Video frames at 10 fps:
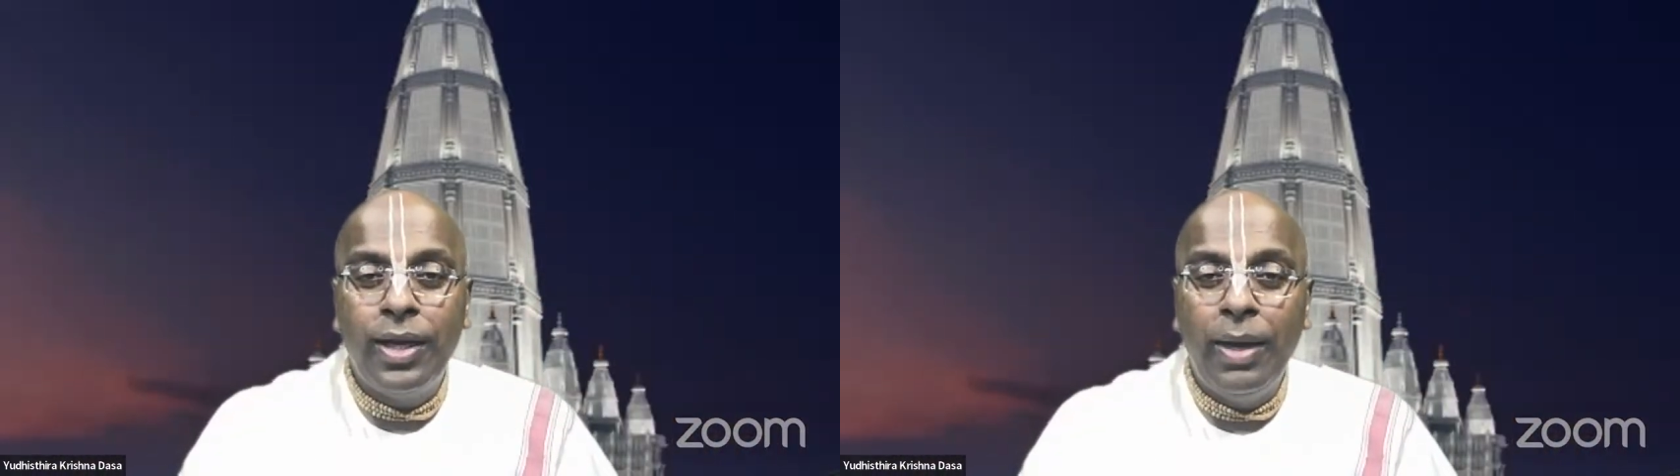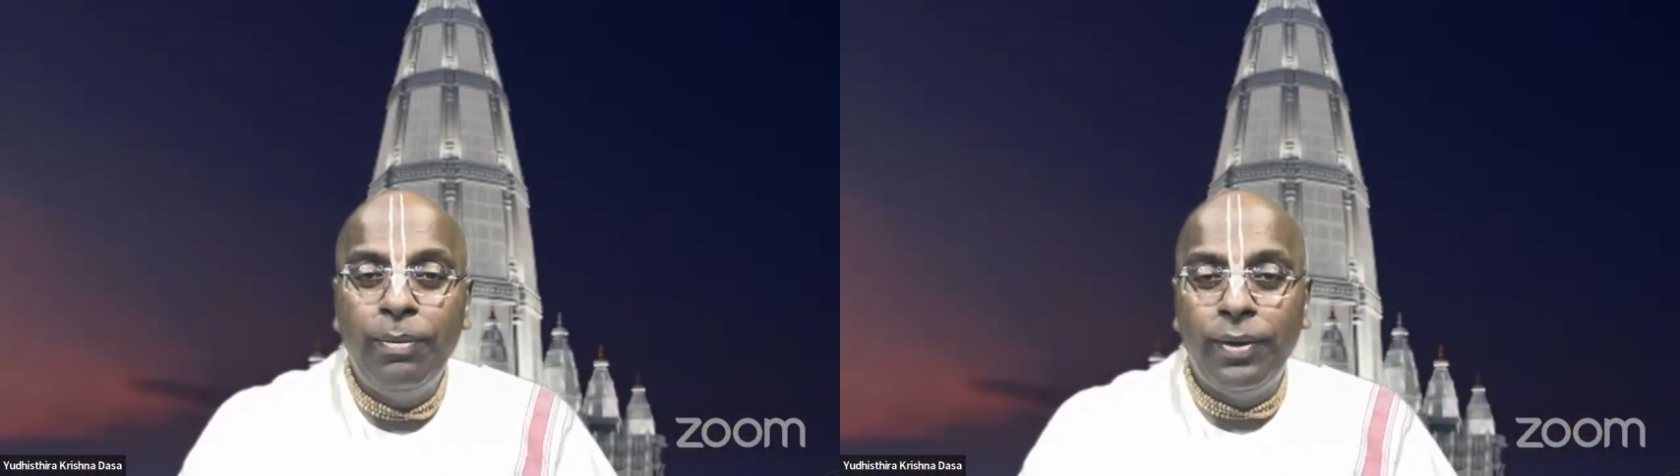
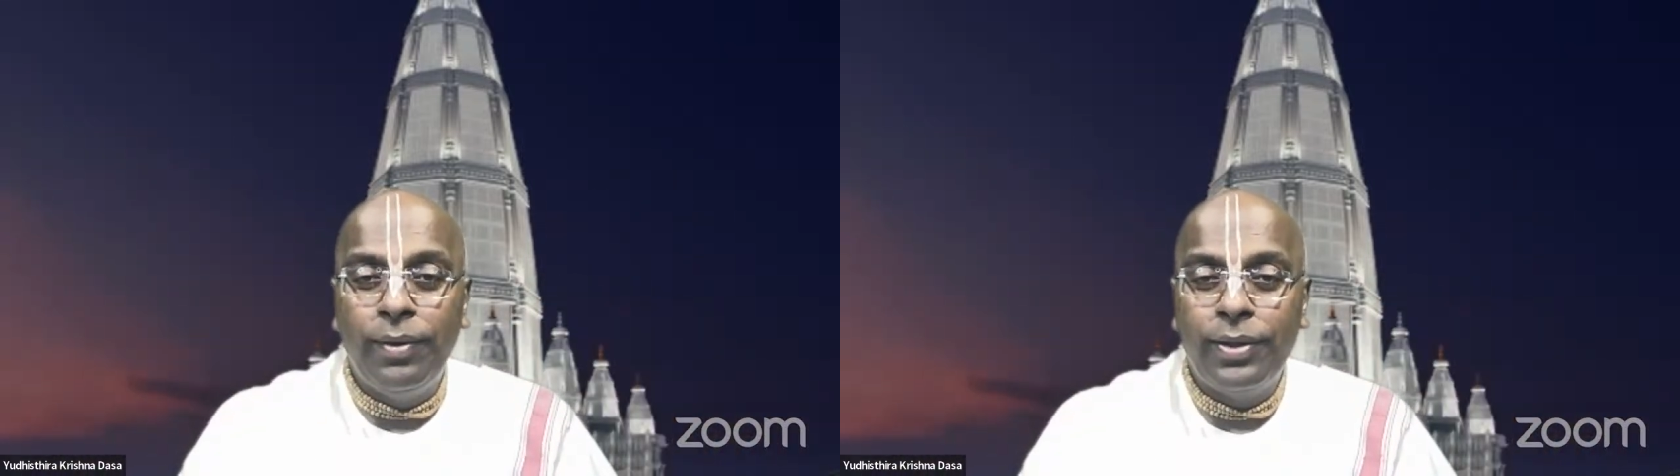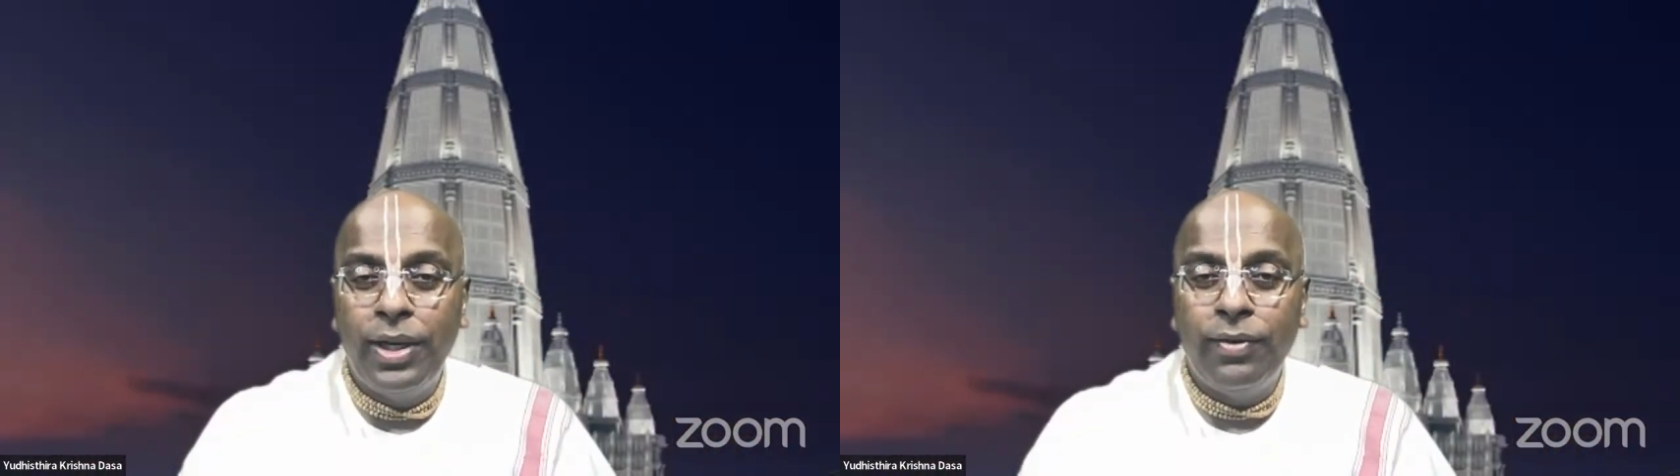happen.
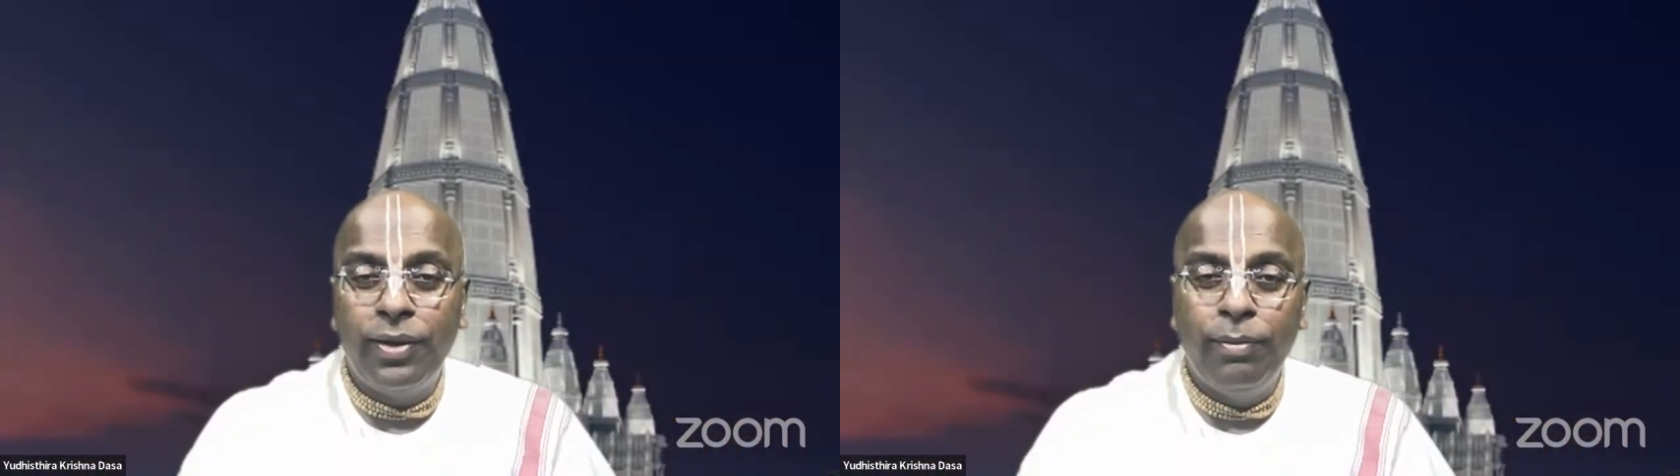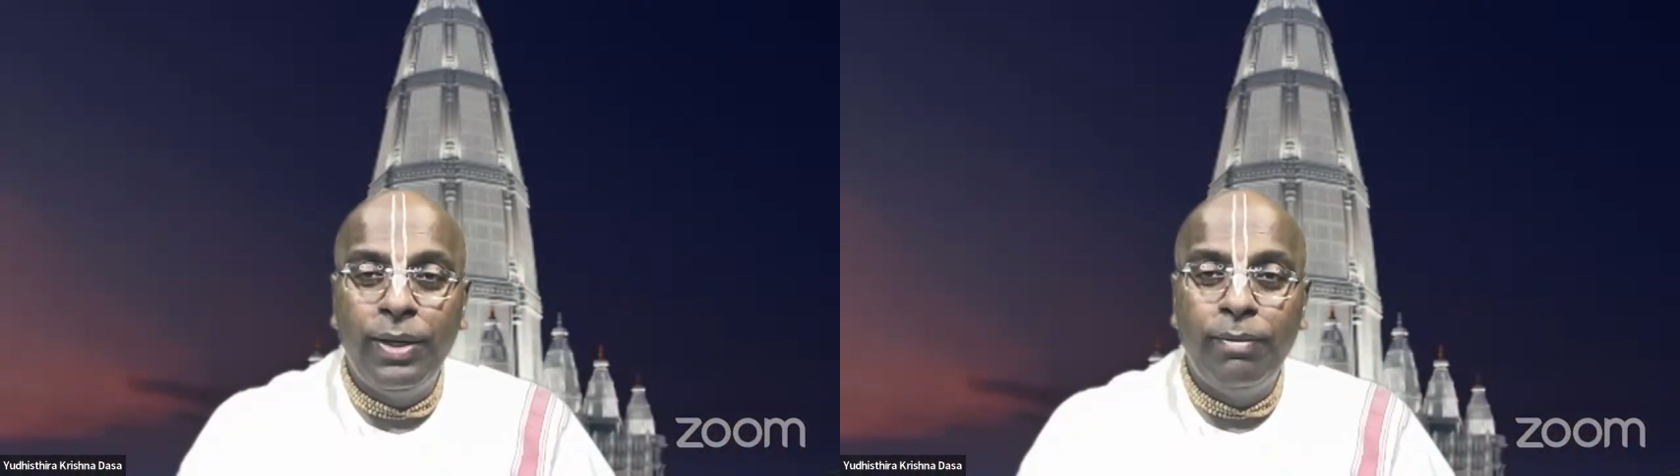It's like
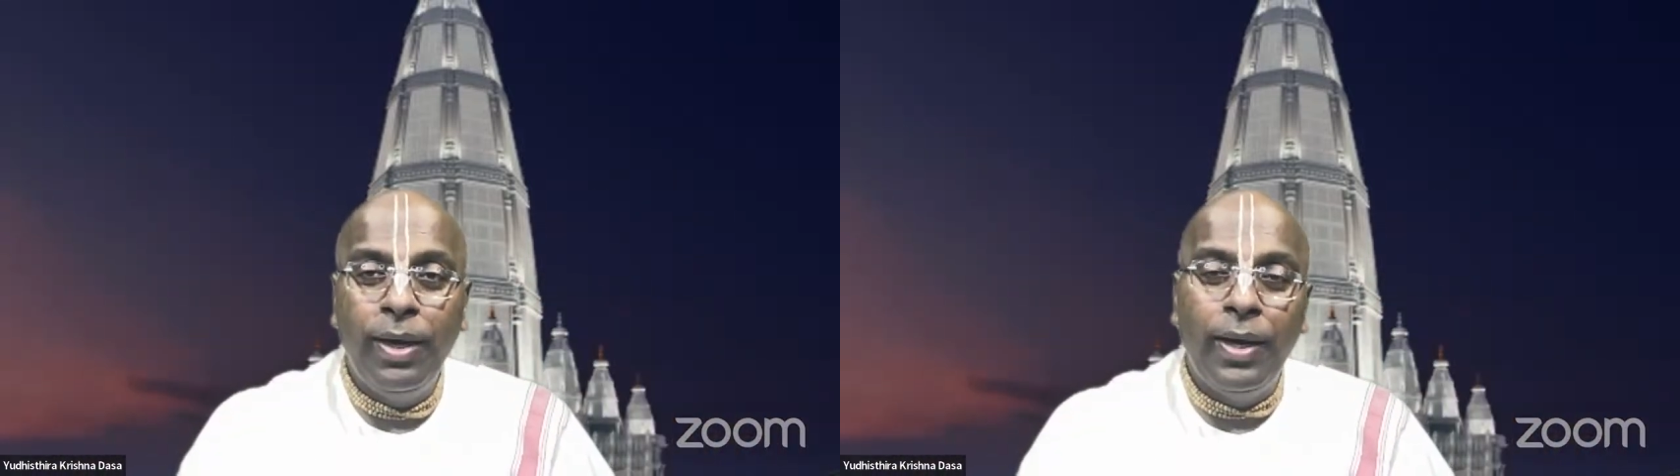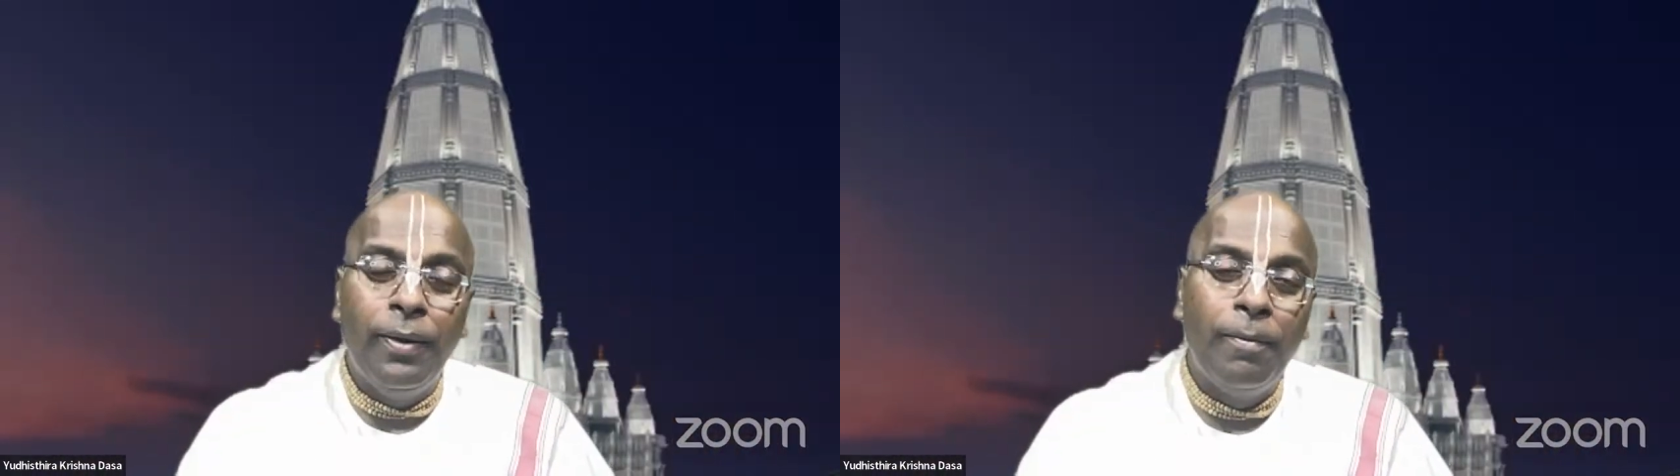for a big
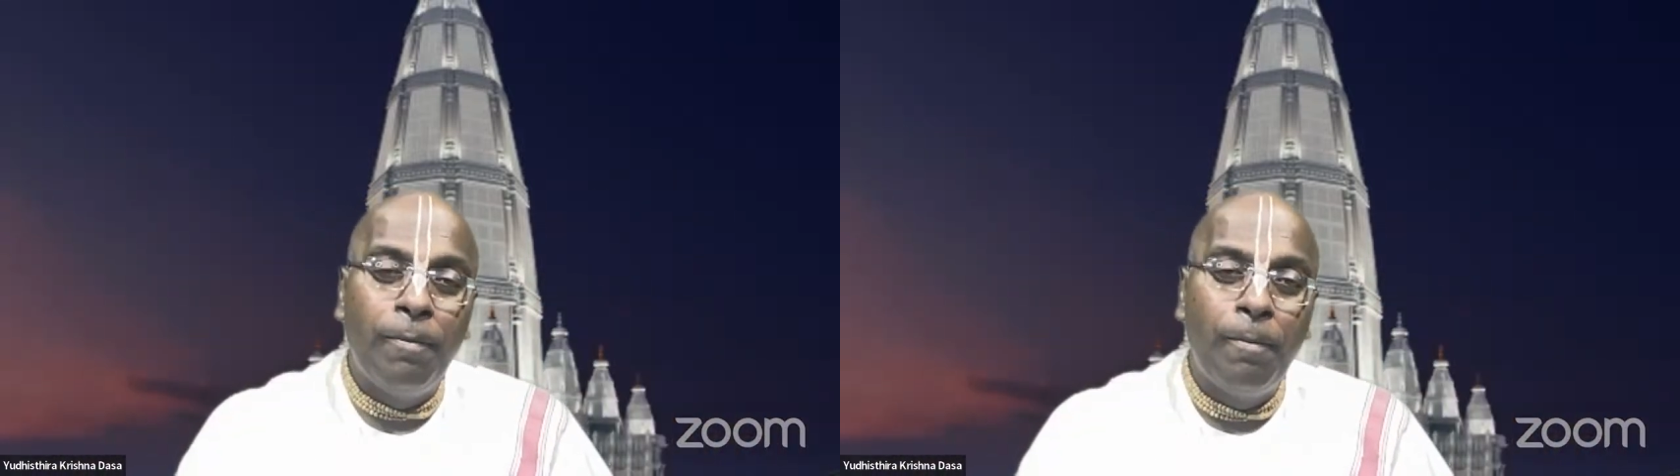man,